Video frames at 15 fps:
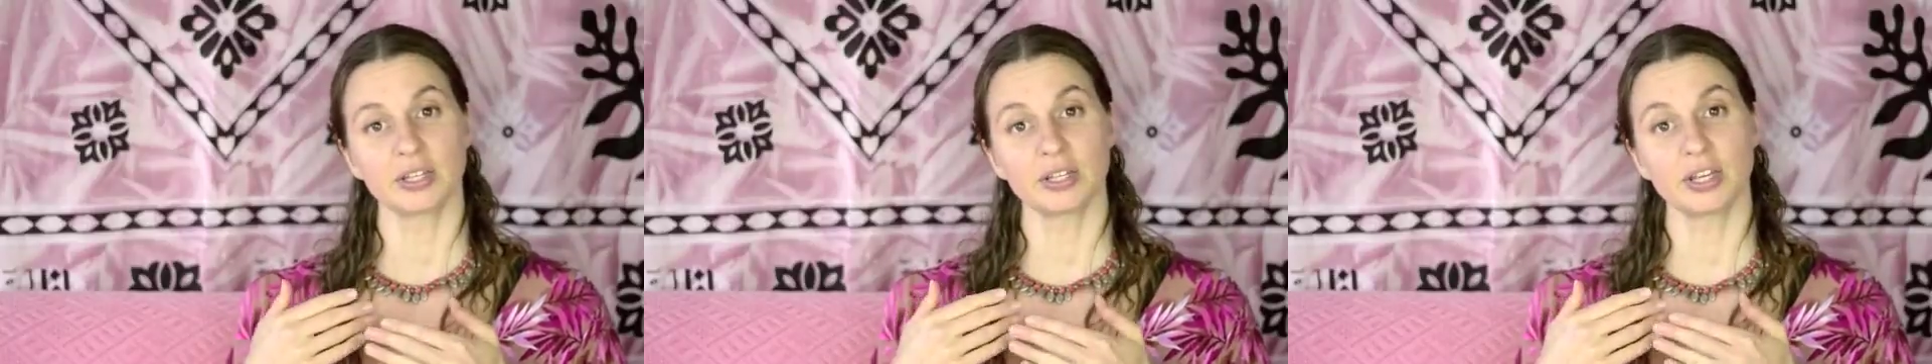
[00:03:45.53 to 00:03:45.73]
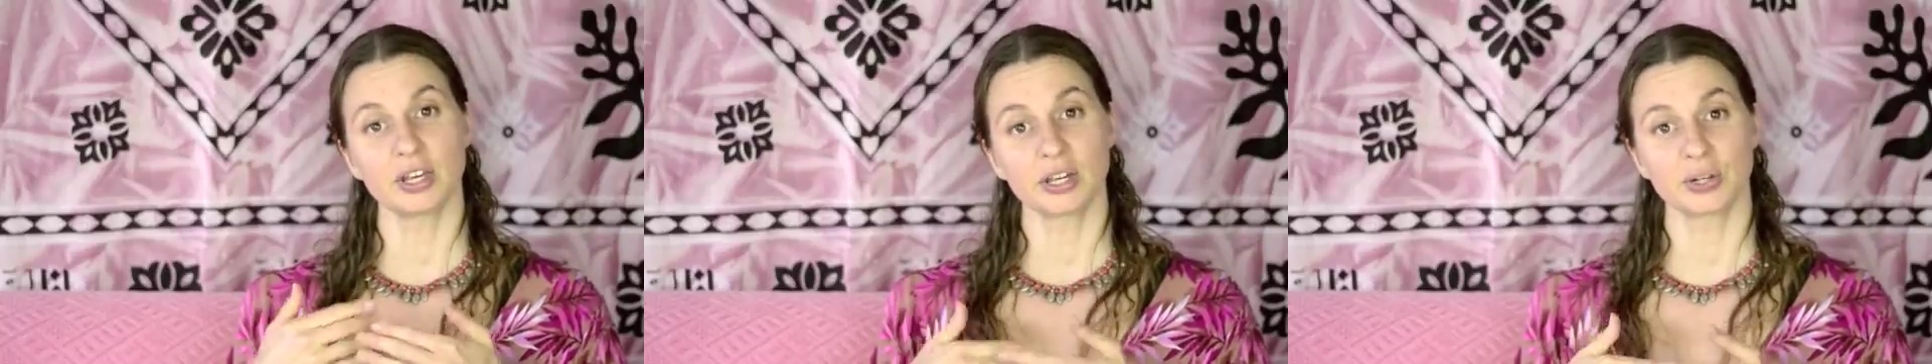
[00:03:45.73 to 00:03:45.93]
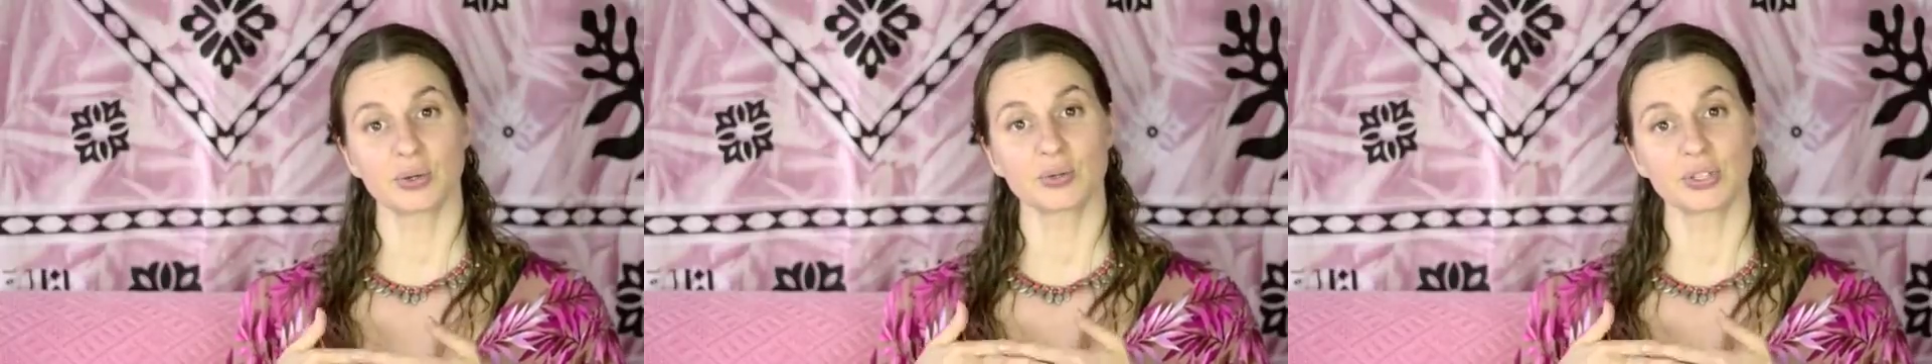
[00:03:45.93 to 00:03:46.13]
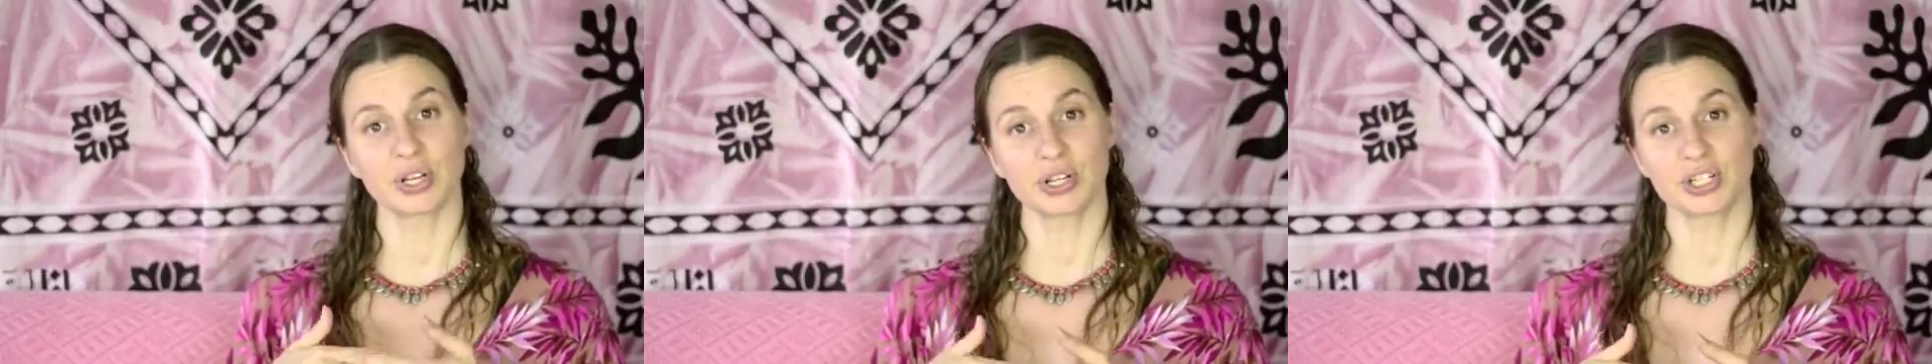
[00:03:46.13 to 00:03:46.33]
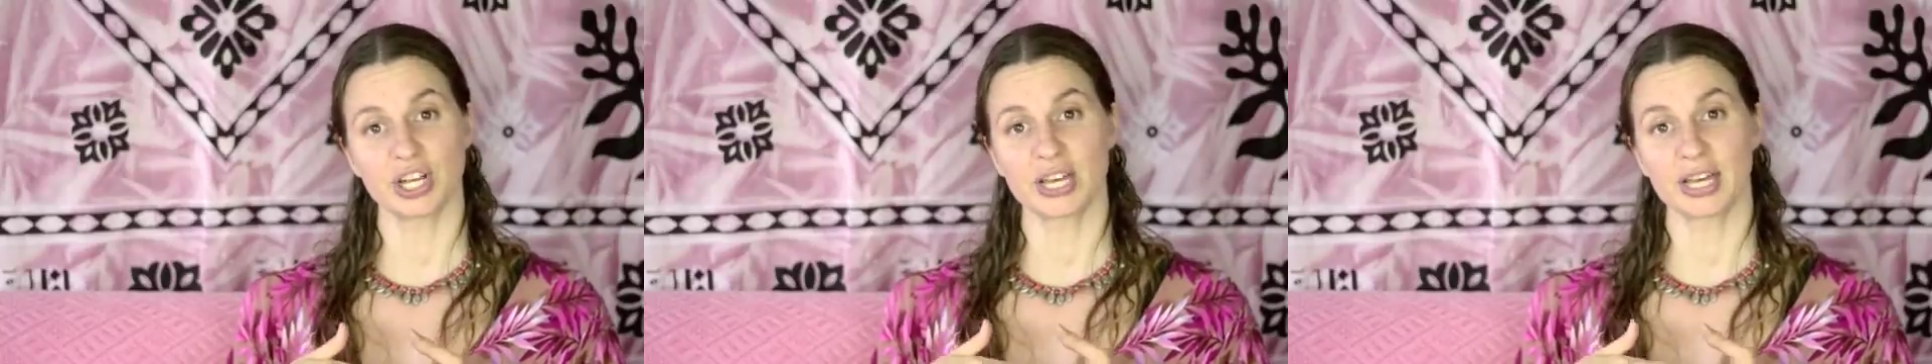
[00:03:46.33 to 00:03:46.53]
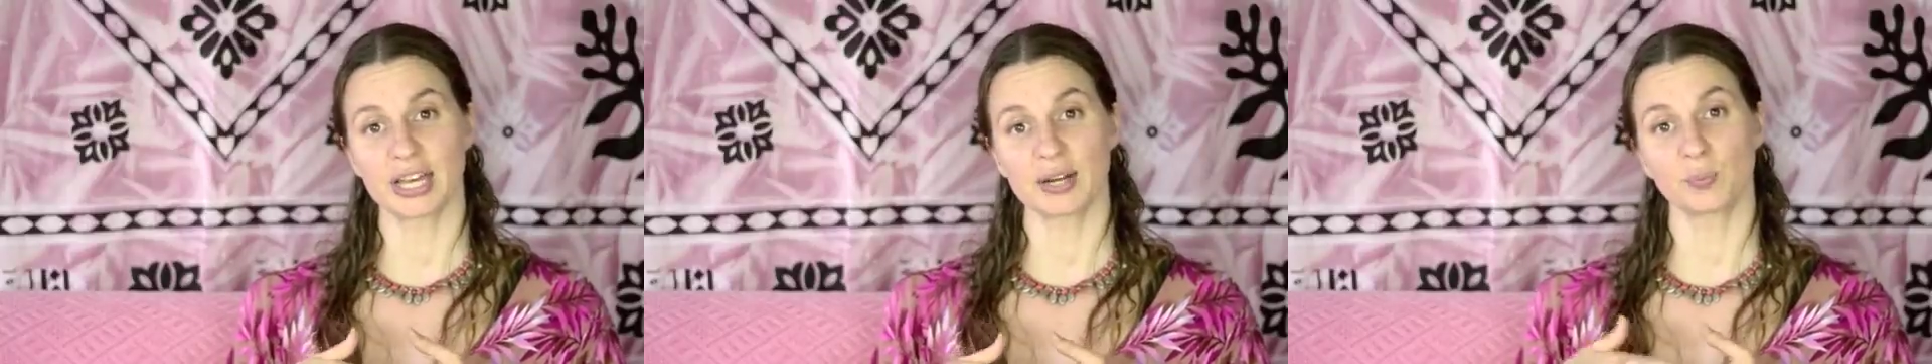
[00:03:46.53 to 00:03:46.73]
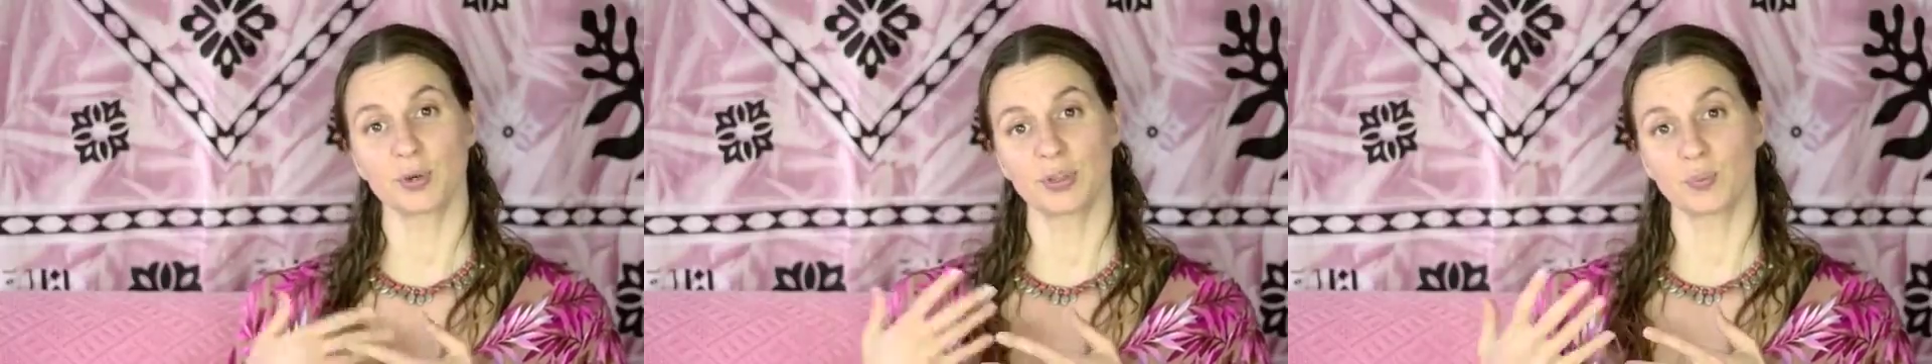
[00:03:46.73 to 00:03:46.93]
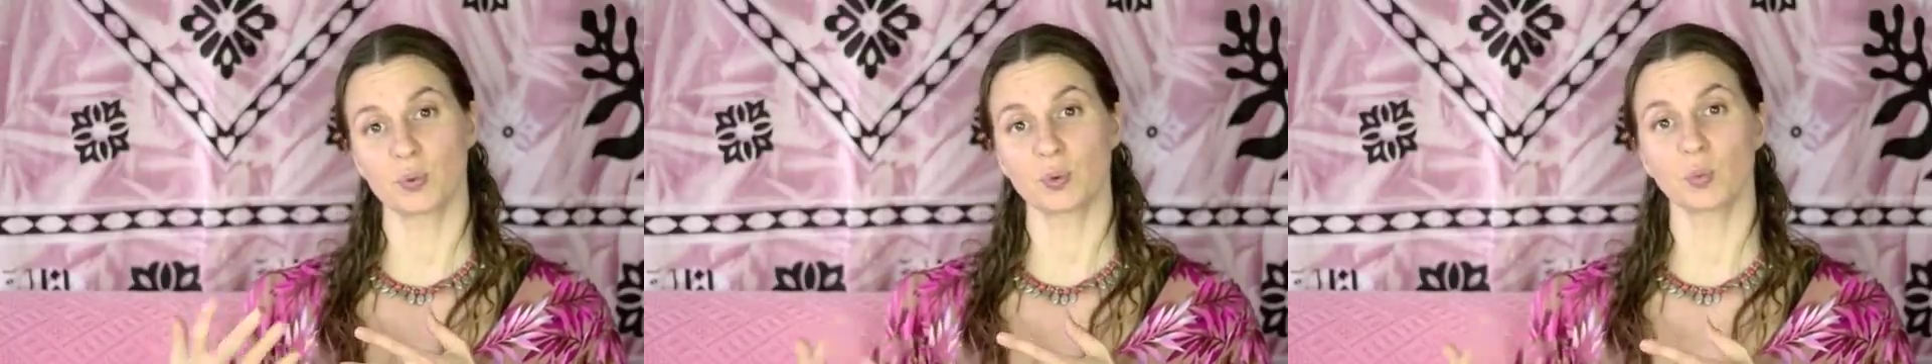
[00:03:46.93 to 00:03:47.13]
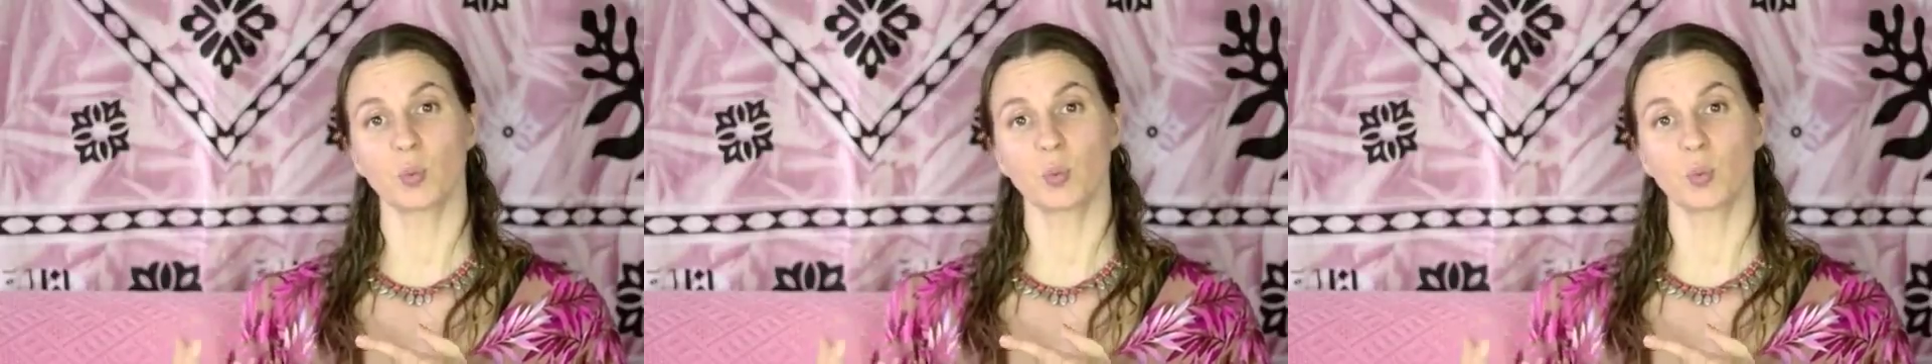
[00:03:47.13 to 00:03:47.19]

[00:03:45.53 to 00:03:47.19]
you can also check in with, well,